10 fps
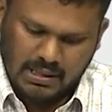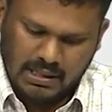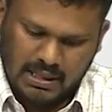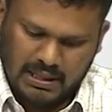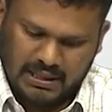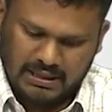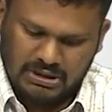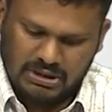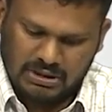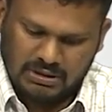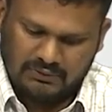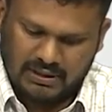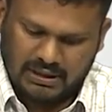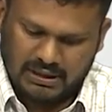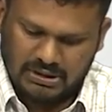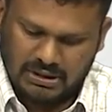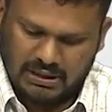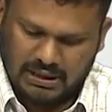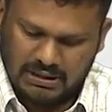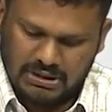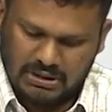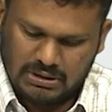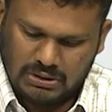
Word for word: E H where H in H.